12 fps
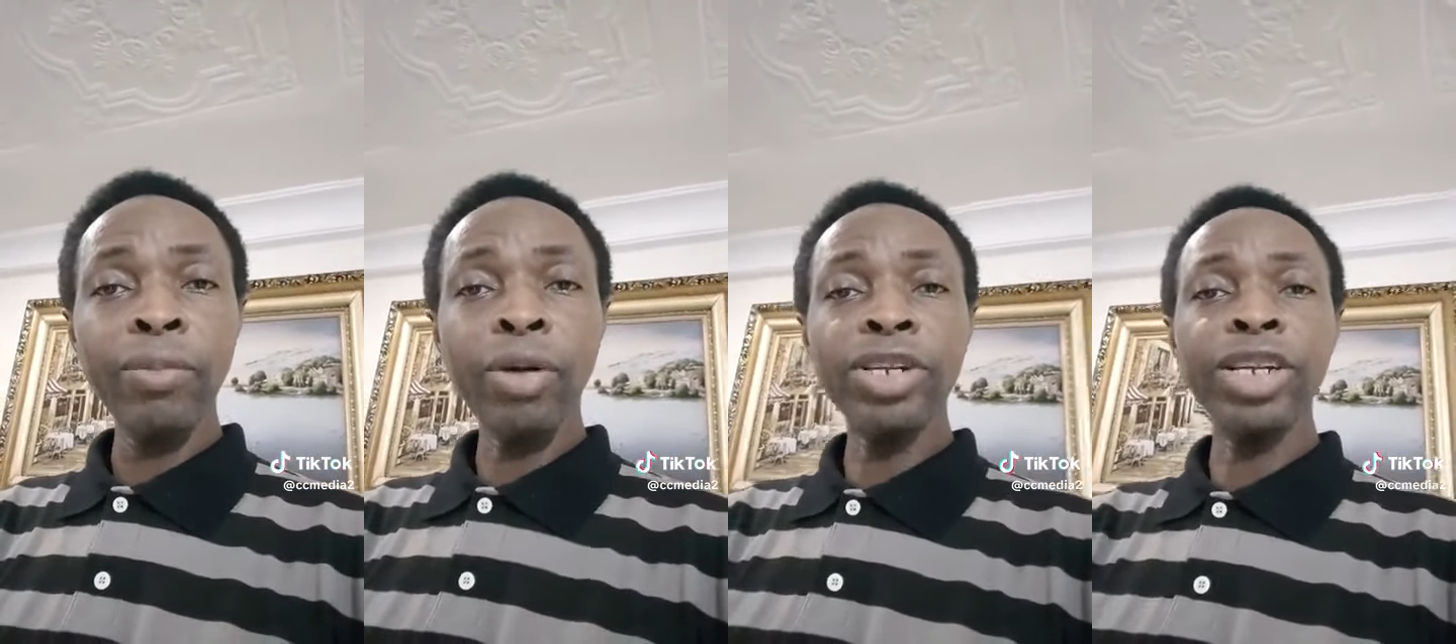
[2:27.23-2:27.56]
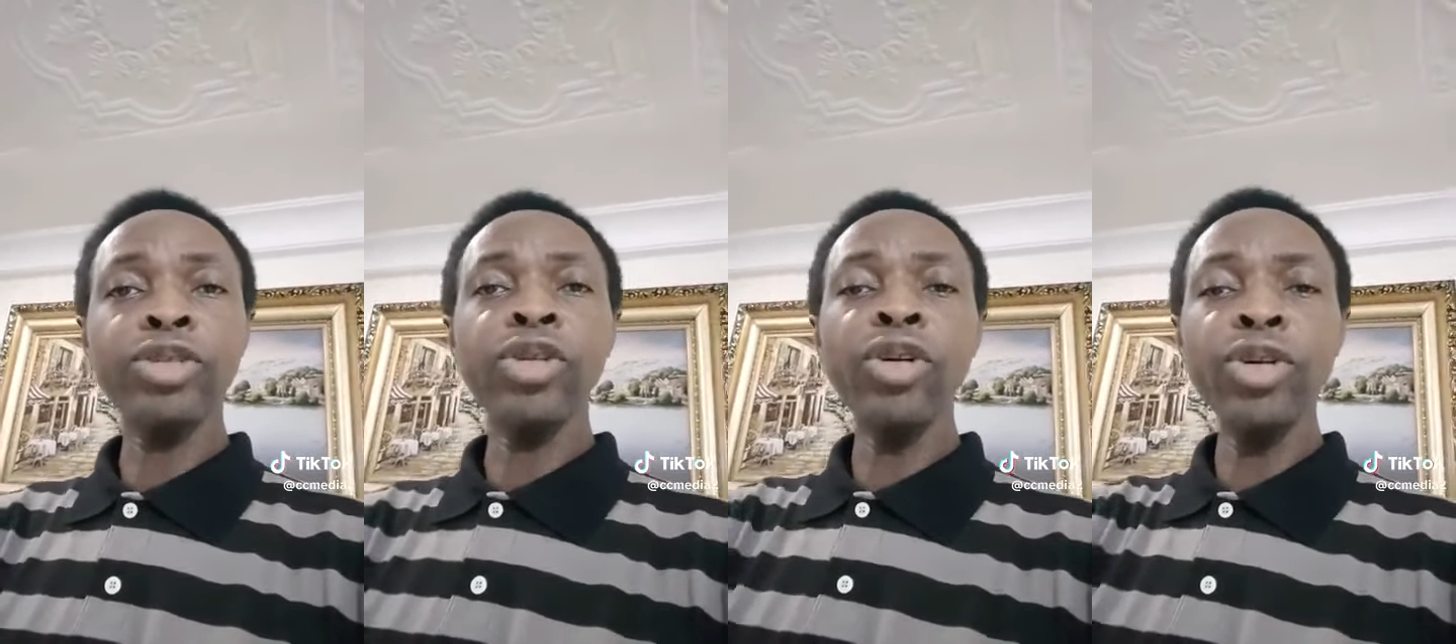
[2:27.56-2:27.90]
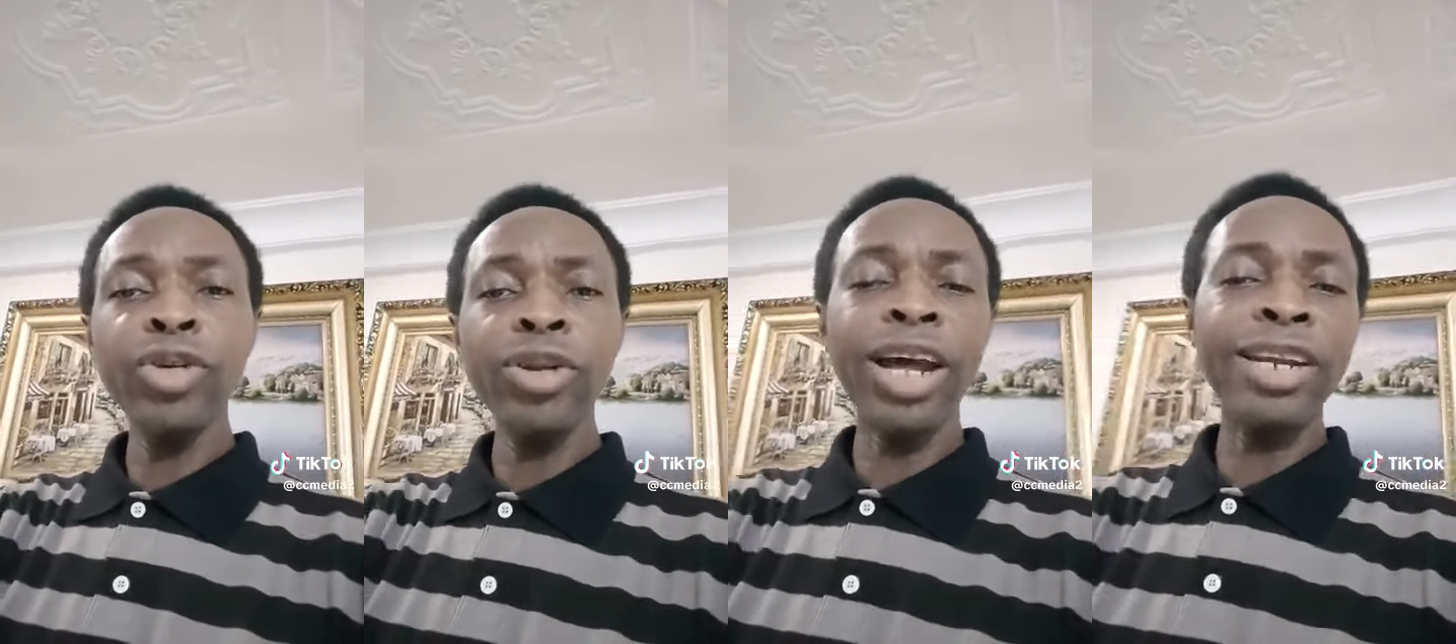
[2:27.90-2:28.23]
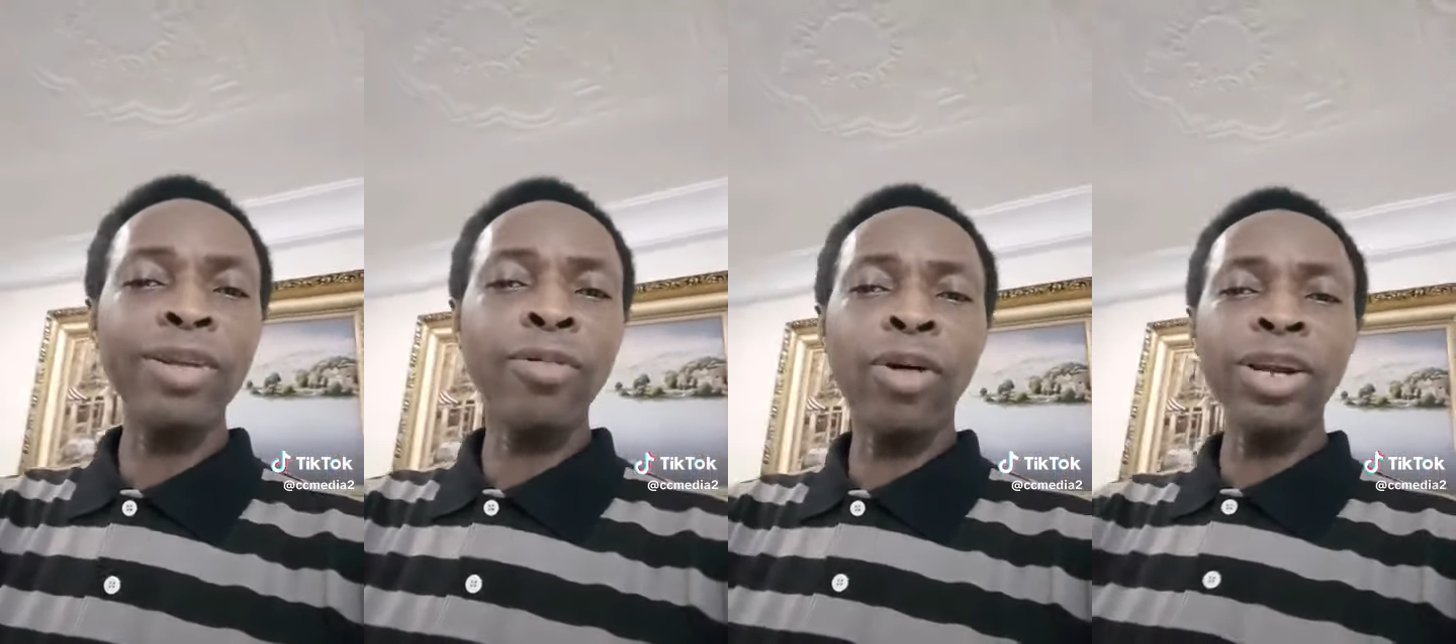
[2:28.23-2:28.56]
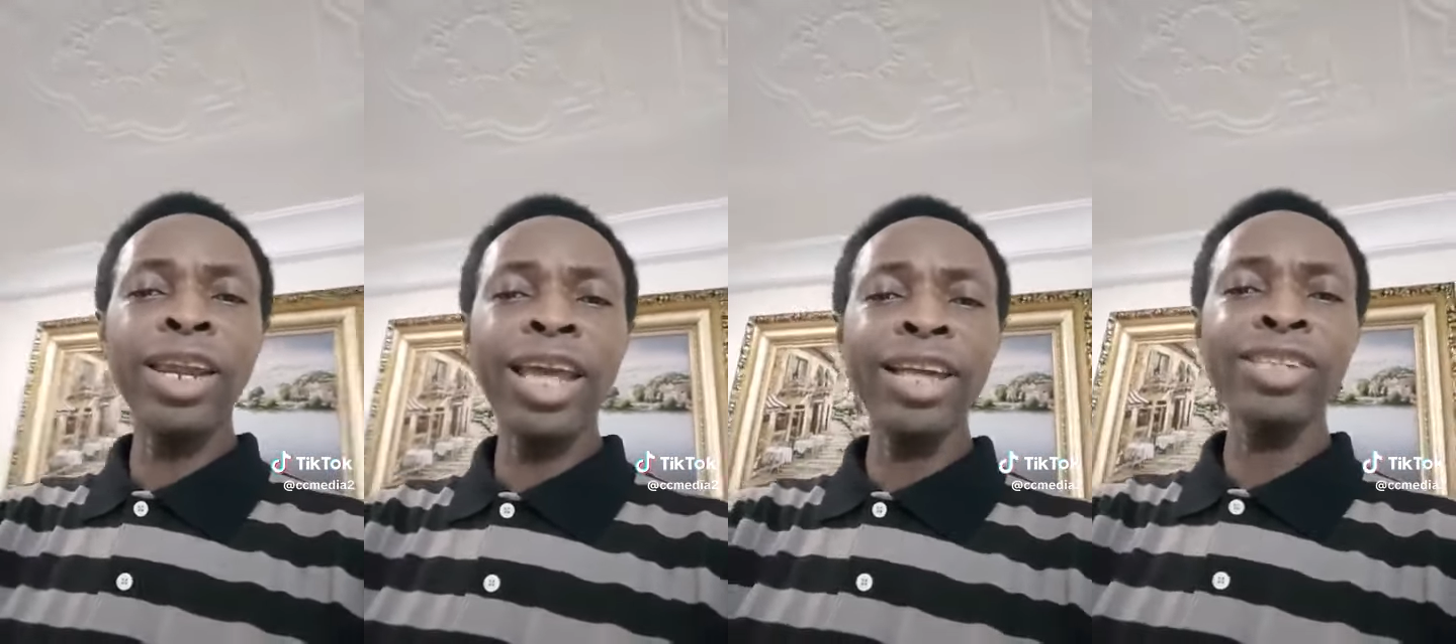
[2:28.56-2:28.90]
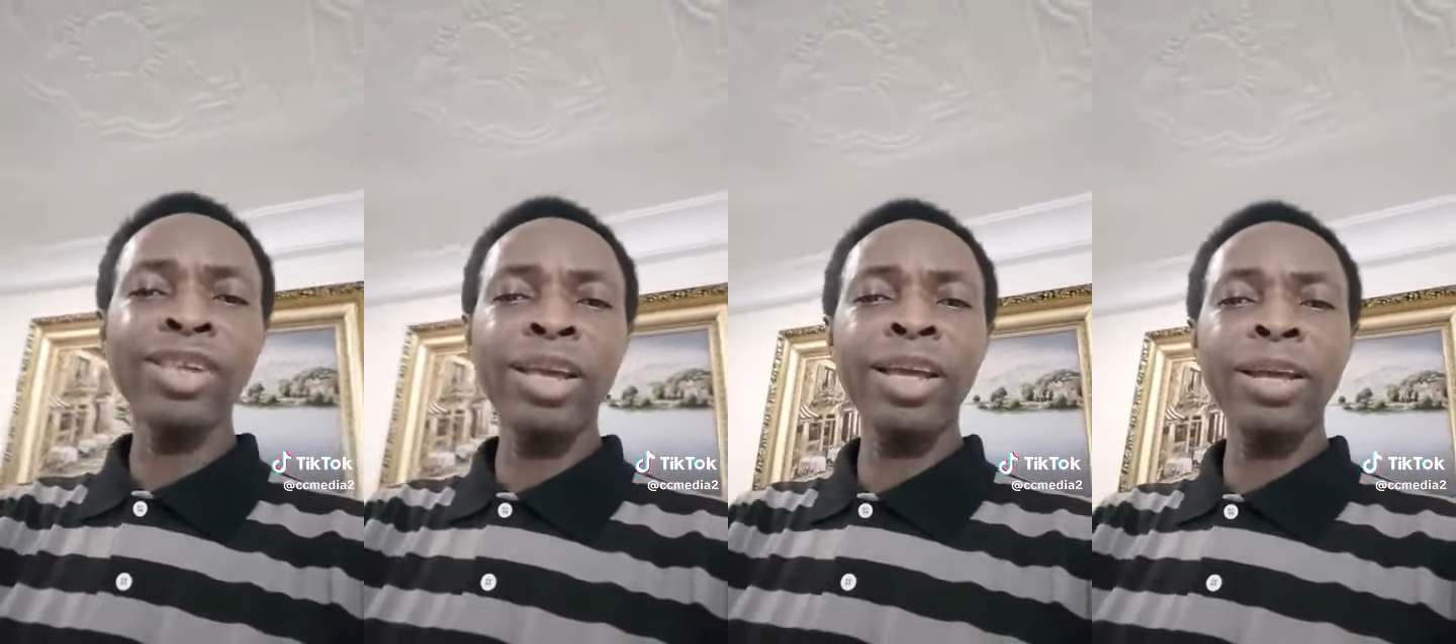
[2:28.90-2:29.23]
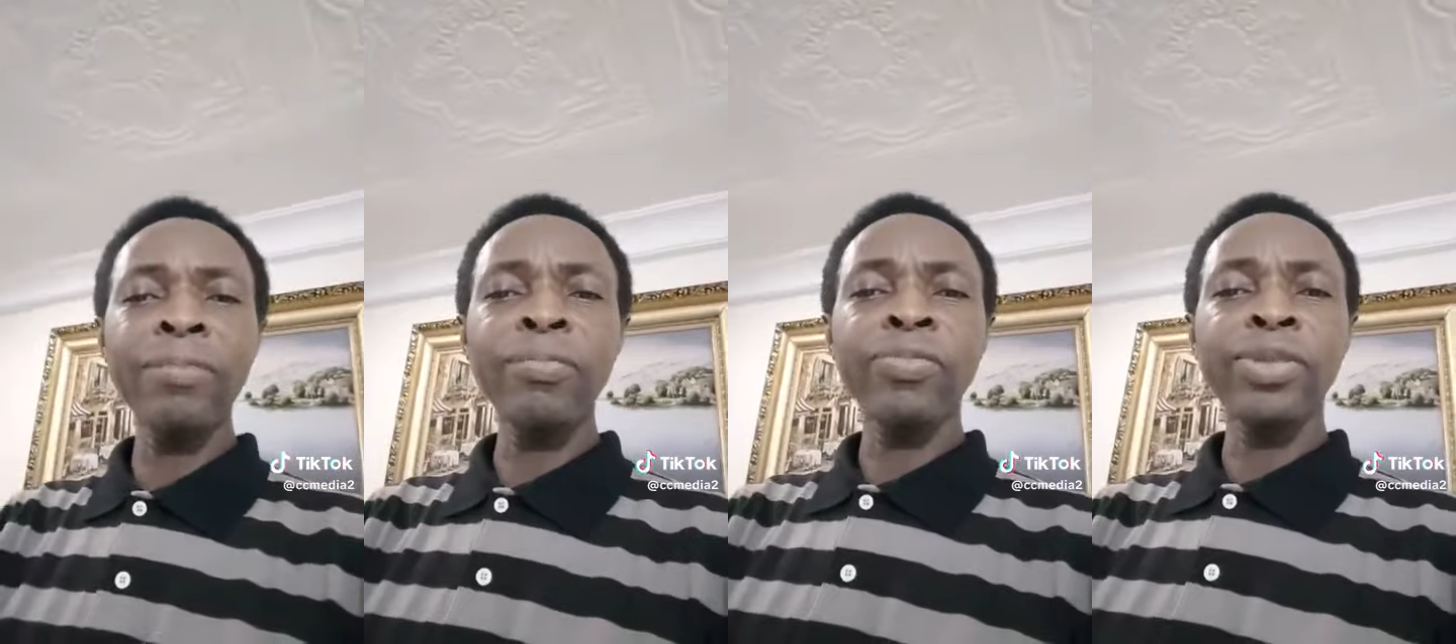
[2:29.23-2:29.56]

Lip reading: But he told you that the one there is